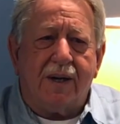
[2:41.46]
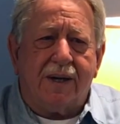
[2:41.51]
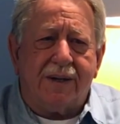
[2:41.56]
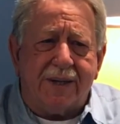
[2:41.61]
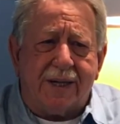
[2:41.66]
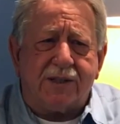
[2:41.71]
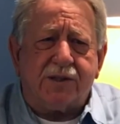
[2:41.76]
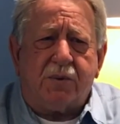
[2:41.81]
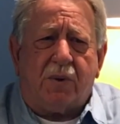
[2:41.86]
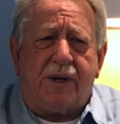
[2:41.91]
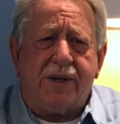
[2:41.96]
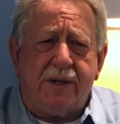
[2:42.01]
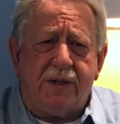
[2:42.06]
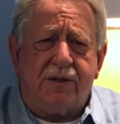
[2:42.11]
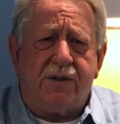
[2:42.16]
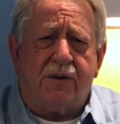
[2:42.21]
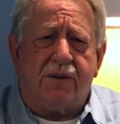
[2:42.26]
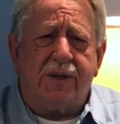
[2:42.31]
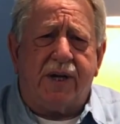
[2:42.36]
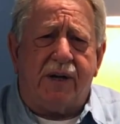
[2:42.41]
And that's why you
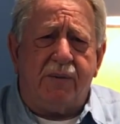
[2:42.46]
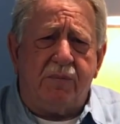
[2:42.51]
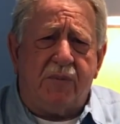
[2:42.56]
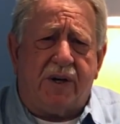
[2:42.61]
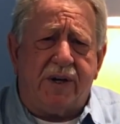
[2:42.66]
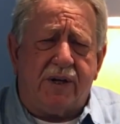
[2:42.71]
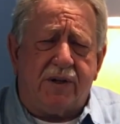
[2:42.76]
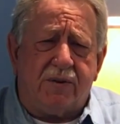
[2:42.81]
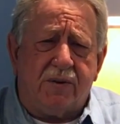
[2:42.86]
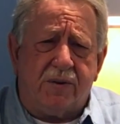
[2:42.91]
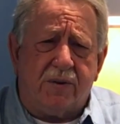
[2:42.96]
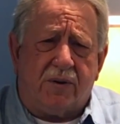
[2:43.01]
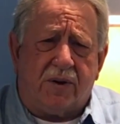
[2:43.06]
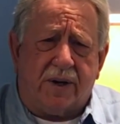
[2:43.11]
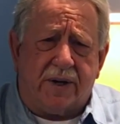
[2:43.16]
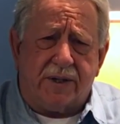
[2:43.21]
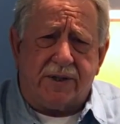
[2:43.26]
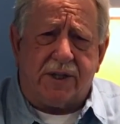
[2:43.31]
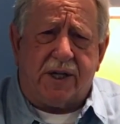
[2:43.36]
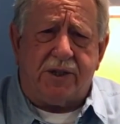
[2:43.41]
donate money to an
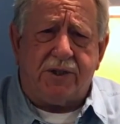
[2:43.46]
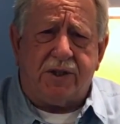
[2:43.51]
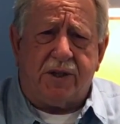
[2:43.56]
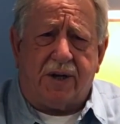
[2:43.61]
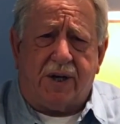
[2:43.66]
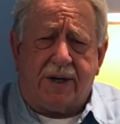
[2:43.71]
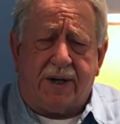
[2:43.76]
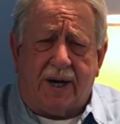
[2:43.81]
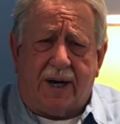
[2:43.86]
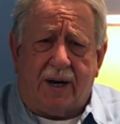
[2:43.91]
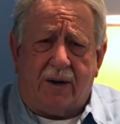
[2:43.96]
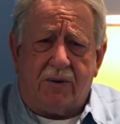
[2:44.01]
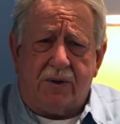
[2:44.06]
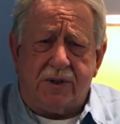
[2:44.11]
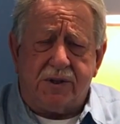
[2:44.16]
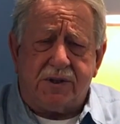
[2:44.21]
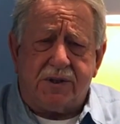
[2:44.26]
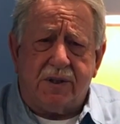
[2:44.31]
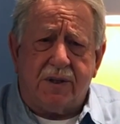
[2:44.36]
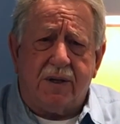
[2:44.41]
organization like
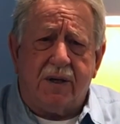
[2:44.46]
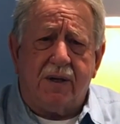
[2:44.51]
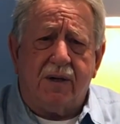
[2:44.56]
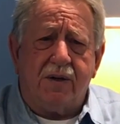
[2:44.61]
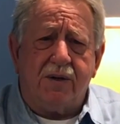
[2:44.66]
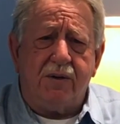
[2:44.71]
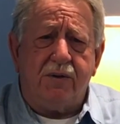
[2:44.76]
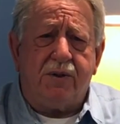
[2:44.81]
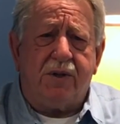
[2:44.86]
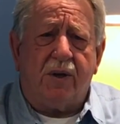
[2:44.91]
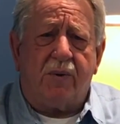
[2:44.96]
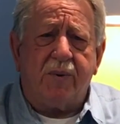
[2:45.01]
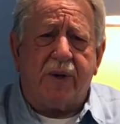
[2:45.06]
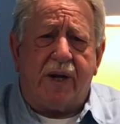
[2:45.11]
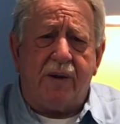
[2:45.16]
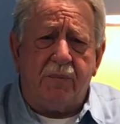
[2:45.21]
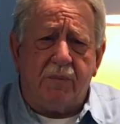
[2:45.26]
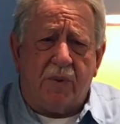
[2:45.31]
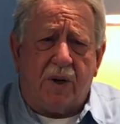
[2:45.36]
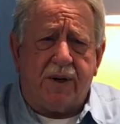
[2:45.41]
ours. You
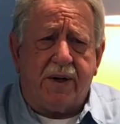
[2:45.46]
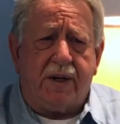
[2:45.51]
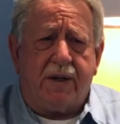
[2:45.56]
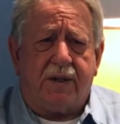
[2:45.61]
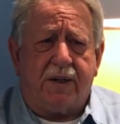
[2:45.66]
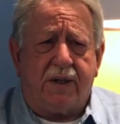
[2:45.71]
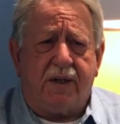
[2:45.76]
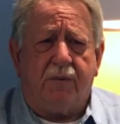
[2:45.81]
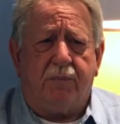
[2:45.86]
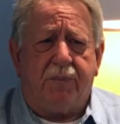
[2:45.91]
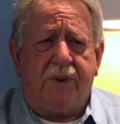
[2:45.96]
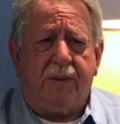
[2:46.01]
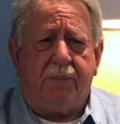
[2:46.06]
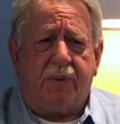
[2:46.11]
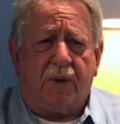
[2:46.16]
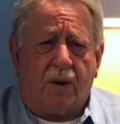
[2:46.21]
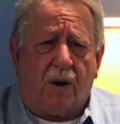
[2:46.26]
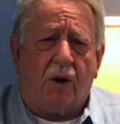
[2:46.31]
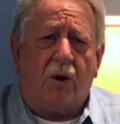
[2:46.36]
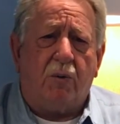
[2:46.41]
donate money to give
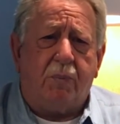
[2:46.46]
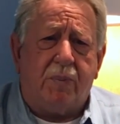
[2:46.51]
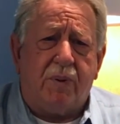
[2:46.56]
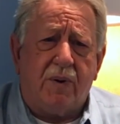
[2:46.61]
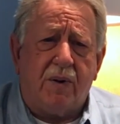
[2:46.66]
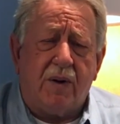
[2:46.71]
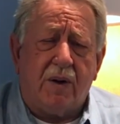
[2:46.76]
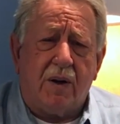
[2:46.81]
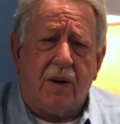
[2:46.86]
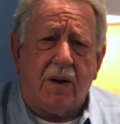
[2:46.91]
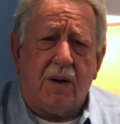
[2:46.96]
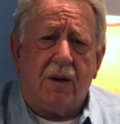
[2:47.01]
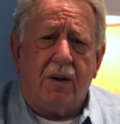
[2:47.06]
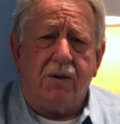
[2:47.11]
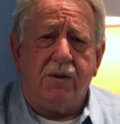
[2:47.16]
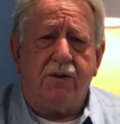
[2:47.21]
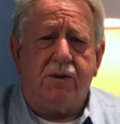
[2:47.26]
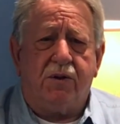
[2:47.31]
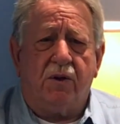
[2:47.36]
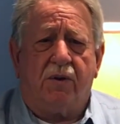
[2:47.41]
people hope.
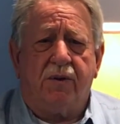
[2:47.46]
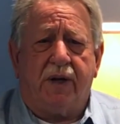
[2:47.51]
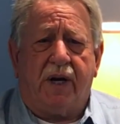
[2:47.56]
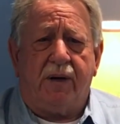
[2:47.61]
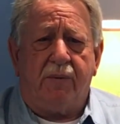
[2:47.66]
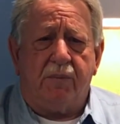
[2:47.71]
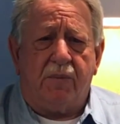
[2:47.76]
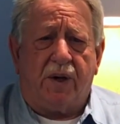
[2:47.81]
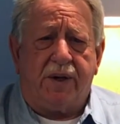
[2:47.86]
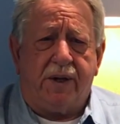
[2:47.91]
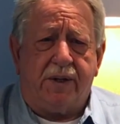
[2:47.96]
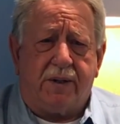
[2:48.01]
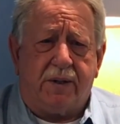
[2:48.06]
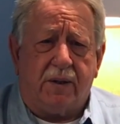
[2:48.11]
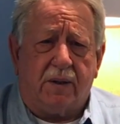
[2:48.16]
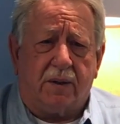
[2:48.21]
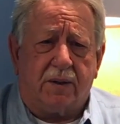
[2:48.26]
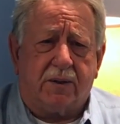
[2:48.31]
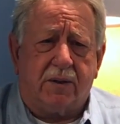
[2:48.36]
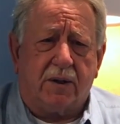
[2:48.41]
You donate money
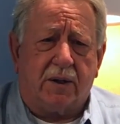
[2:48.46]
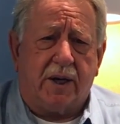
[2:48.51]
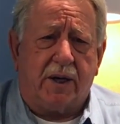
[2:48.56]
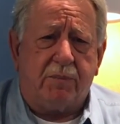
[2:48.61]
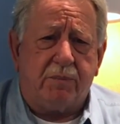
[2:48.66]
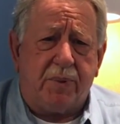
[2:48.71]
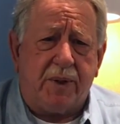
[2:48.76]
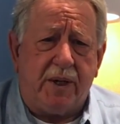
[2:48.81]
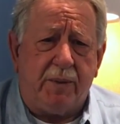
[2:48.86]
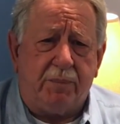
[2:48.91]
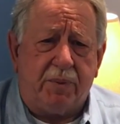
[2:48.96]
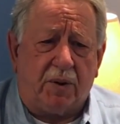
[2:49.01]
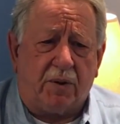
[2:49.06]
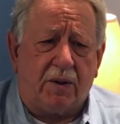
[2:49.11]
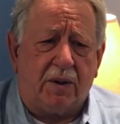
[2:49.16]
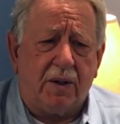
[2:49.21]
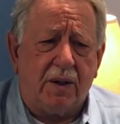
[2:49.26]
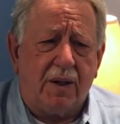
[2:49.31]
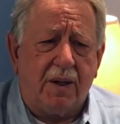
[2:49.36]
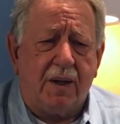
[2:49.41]
to let
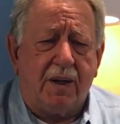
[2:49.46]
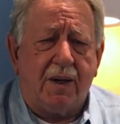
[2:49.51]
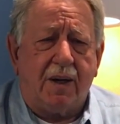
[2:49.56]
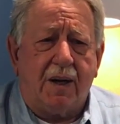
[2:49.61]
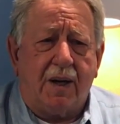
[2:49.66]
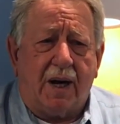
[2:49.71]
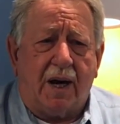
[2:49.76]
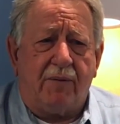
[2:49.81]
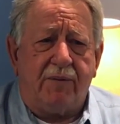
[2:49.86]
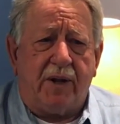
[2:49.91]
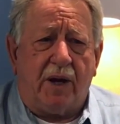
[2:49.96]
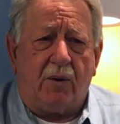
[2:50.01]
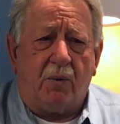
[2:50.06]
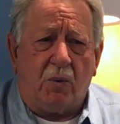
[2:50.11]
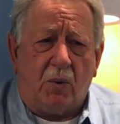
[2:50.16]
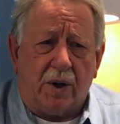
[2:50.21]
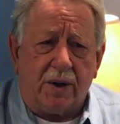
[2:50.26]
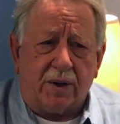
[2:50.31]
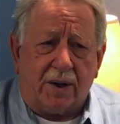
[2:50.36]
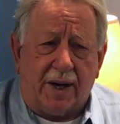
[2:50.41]
people have that
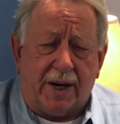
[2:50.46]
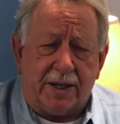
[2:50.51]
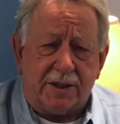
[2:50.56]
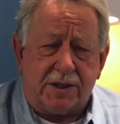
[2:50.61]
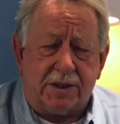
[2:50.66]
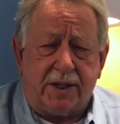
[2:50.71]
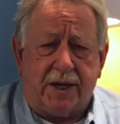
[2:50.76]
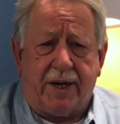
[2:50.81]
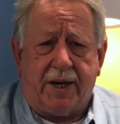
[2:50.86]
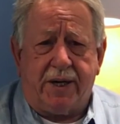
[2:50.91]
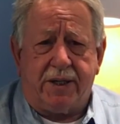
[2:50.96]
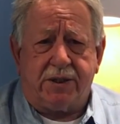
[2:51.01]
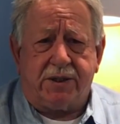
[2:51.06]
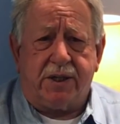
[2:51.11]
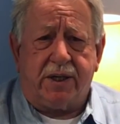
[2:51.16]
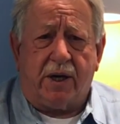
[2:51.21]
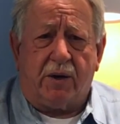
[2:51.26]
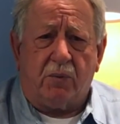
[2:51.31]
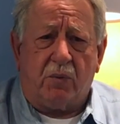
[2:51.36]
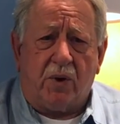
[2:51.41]
one last
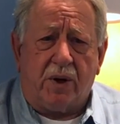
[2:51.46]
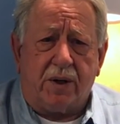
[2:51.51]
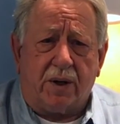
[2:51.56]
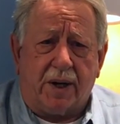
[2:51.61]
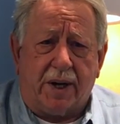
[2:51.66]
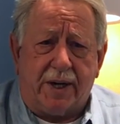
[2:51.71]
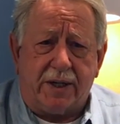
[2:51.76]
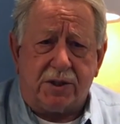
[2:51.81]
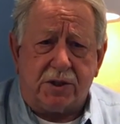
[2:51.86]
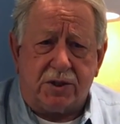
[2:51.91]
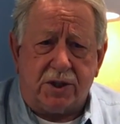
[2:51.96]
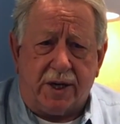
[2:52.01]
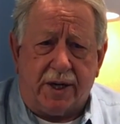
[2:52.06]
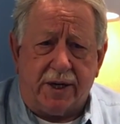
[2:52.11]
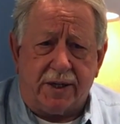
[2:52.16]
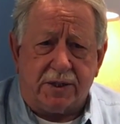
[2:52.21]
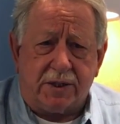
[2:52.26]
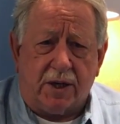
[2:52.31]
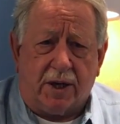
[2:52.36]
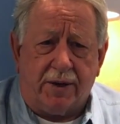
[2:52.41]
dance and then one last
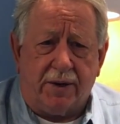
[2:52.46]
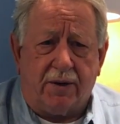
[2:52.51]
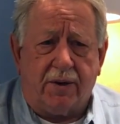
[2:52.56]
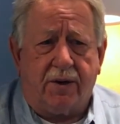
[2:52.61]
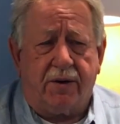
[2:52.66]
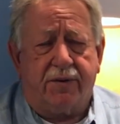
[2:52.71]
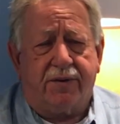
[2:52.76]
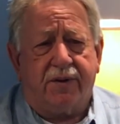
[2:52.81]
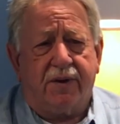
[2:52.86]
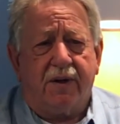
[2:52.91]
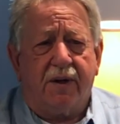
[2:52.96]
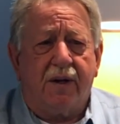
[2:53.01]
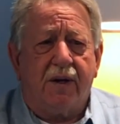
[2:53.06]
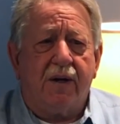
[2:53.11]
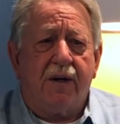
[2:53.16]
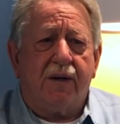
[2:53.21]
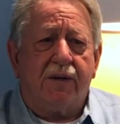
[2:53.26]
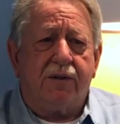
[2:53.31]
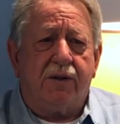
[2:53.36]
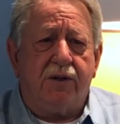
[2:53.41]
chance on earth
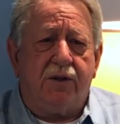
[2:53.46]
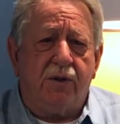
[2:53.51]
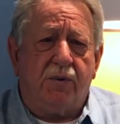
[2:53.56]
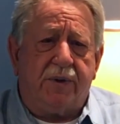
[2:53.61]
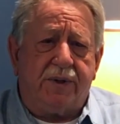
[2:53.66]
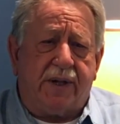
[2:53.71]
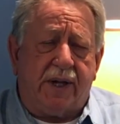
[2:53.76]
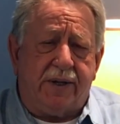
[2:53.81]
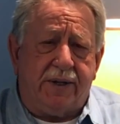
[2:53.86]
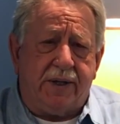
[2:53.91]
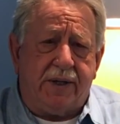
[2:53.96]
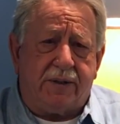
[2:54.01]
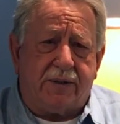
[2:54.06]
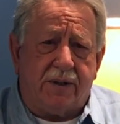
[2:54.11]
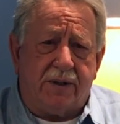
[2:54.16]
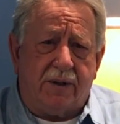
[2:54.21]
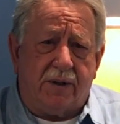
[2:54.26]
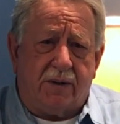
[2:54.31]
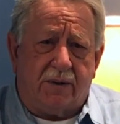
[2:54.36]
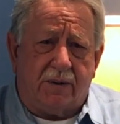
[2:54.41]
to do what they need
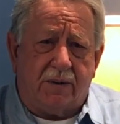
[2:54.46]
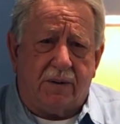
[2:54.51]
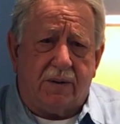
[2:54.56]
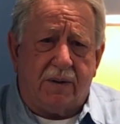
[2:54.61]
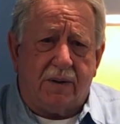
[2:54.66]
to do.